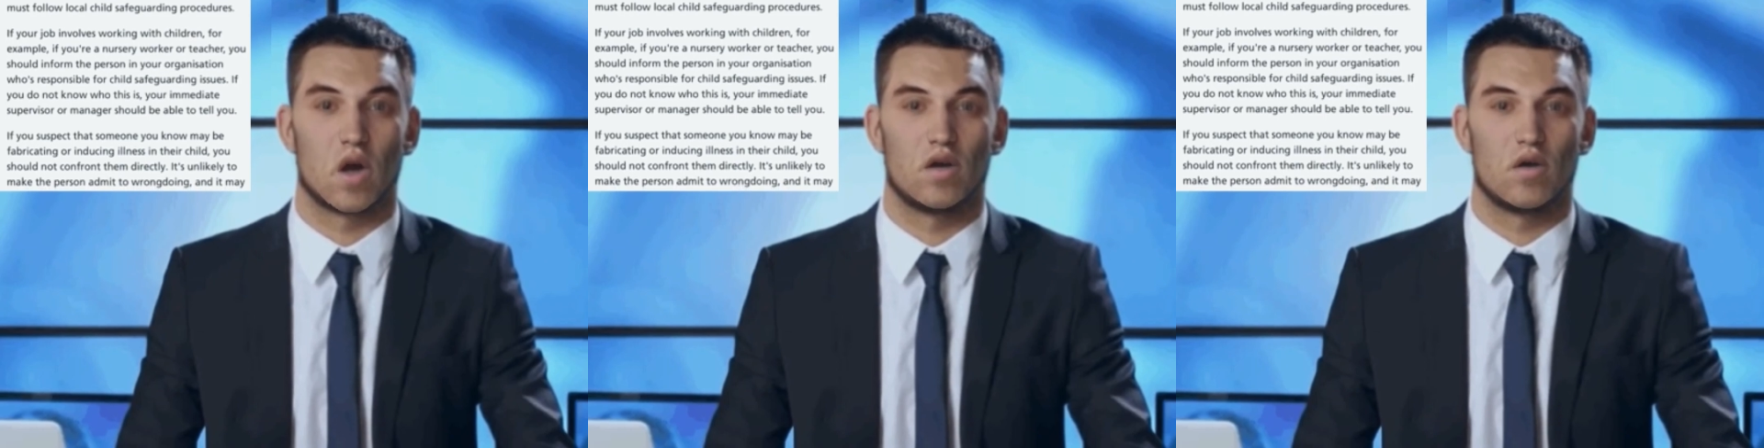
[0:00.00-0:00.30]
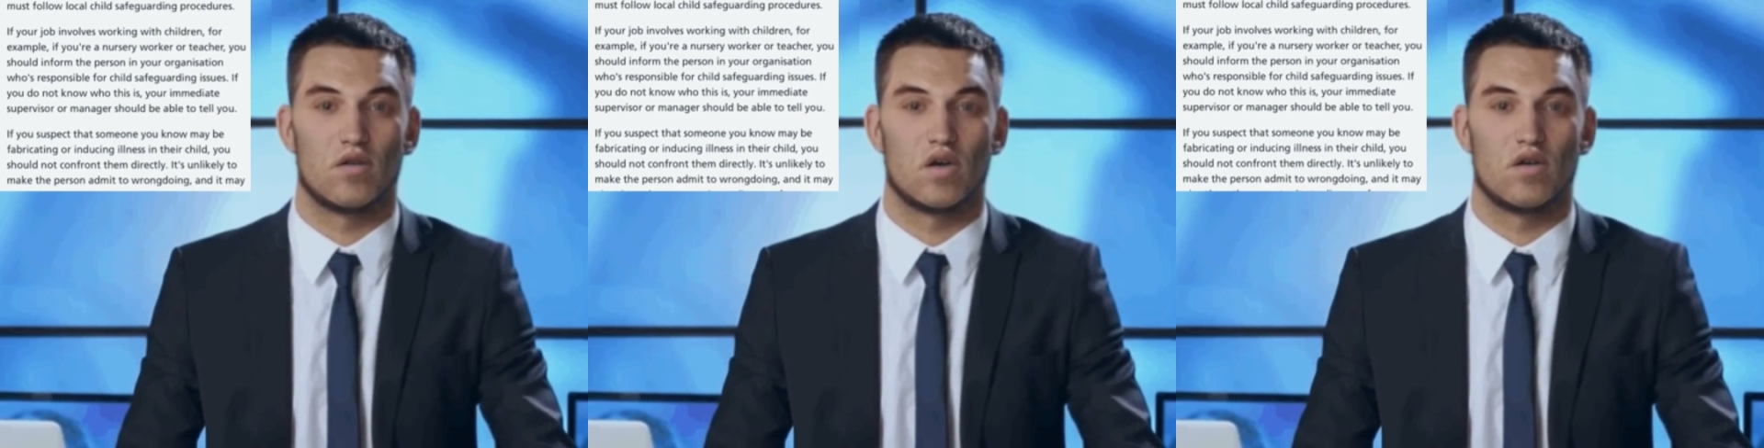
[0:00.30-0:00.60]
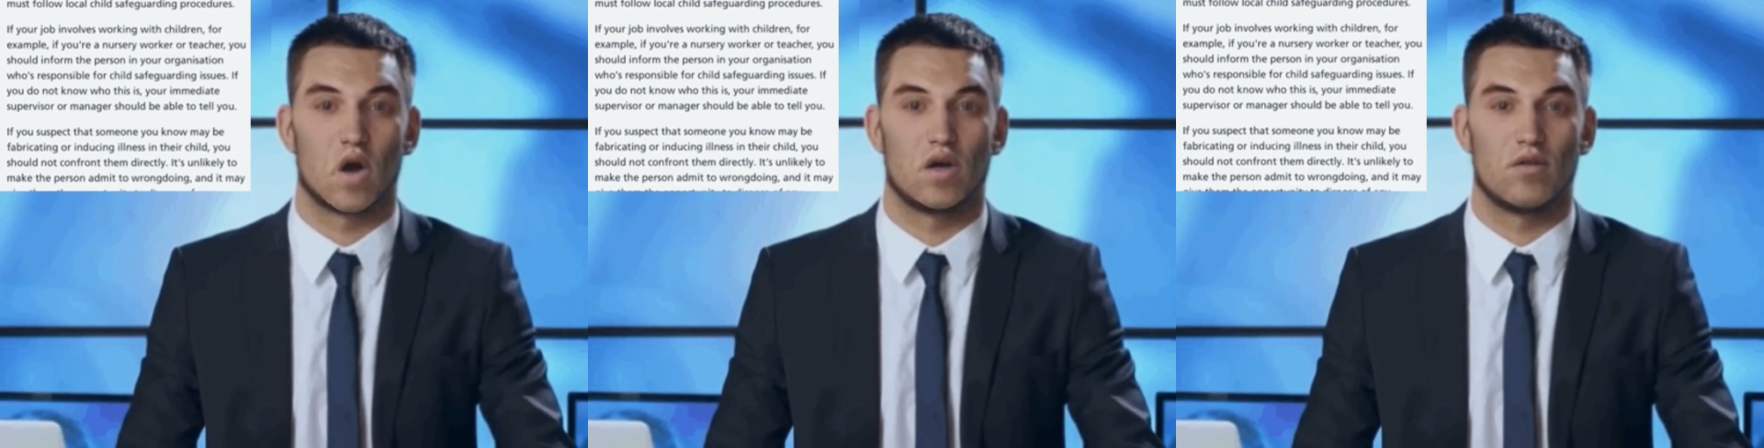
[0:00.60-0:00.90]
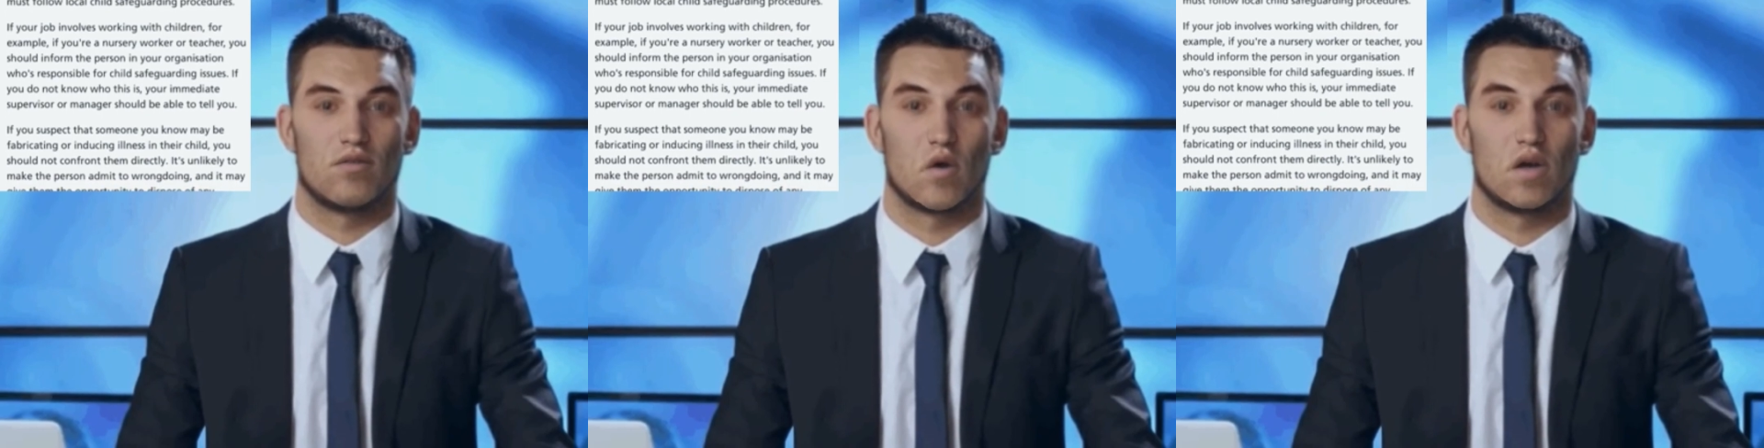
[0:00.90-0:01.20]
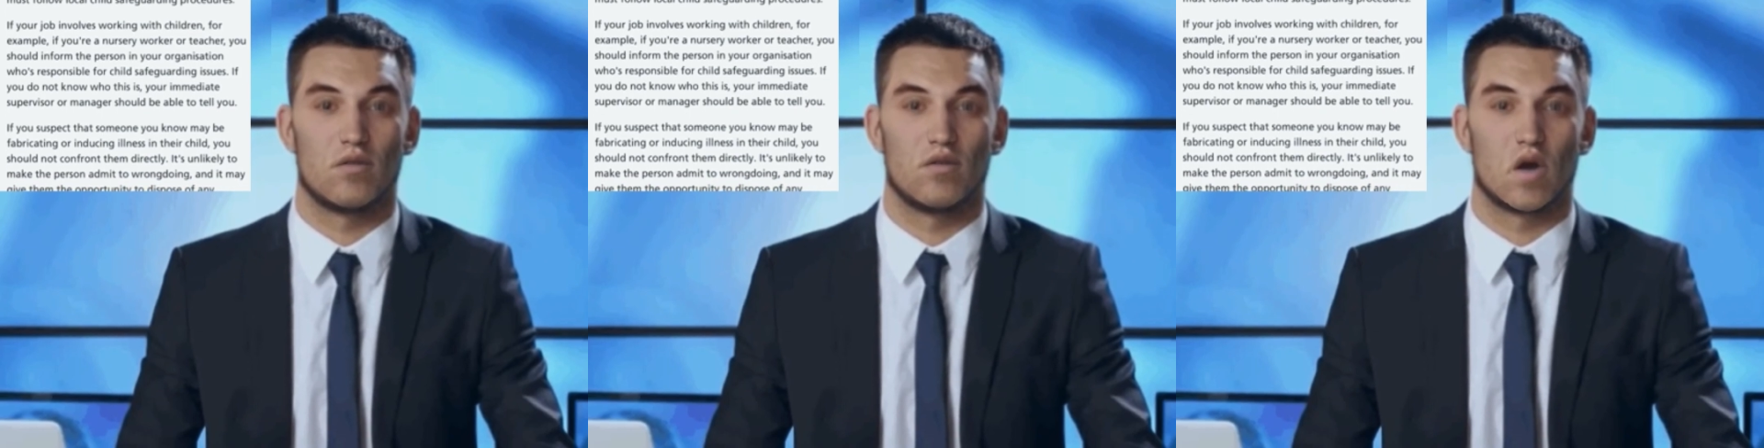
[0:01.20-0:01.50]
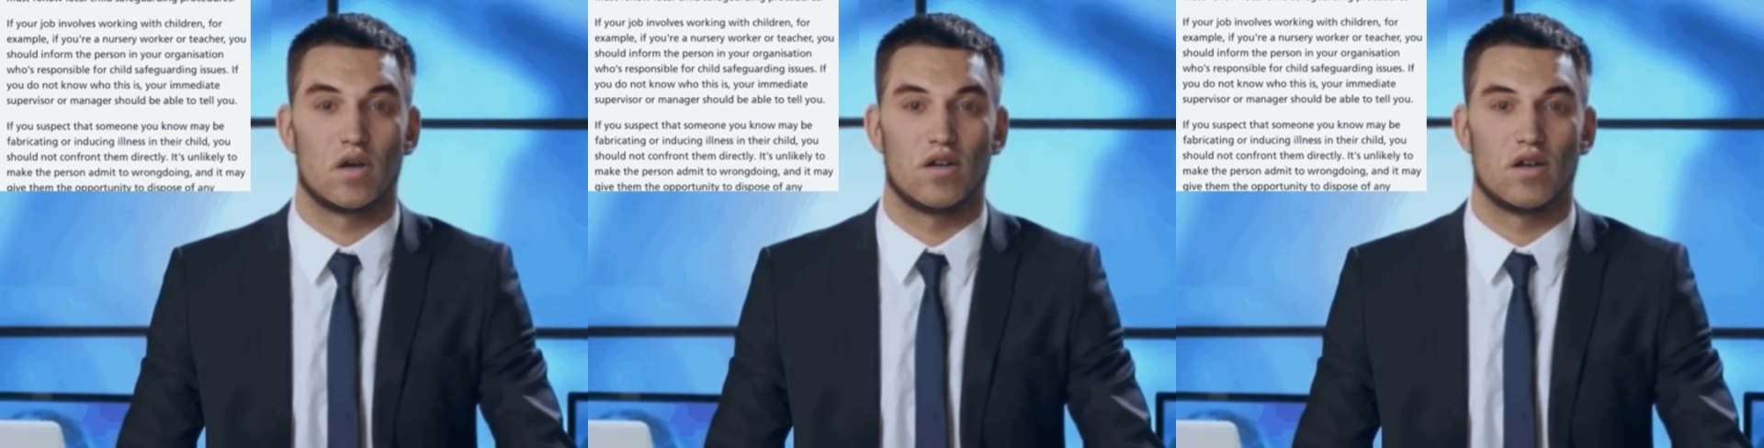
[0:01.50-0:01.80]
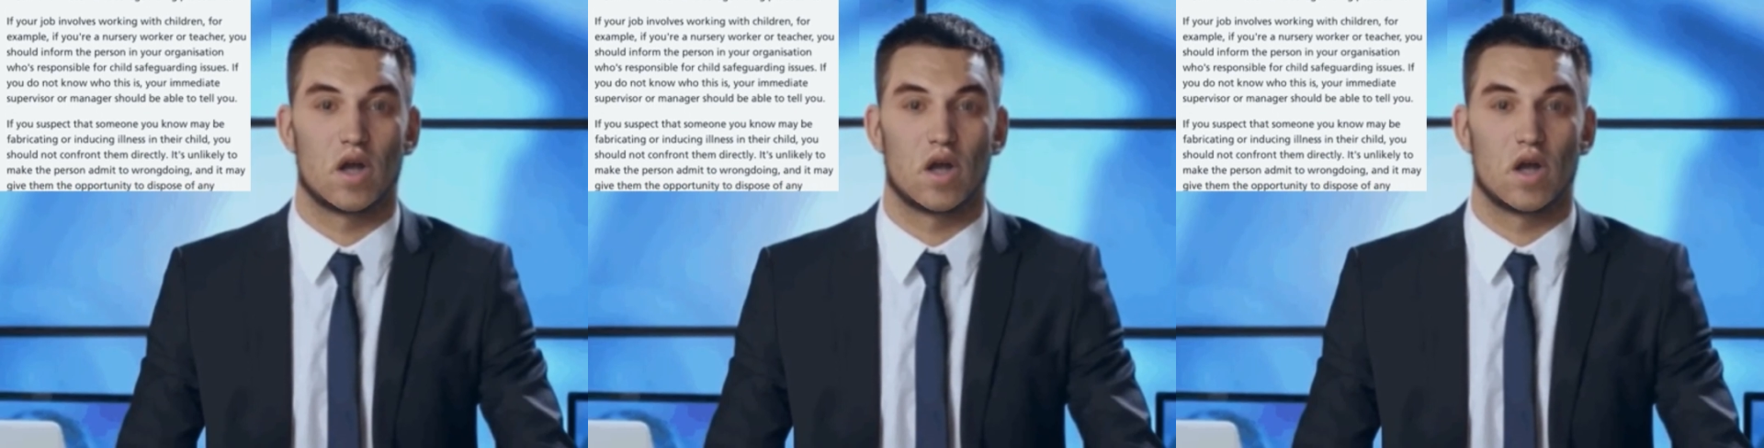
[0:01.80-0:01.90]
you should not confront them directly.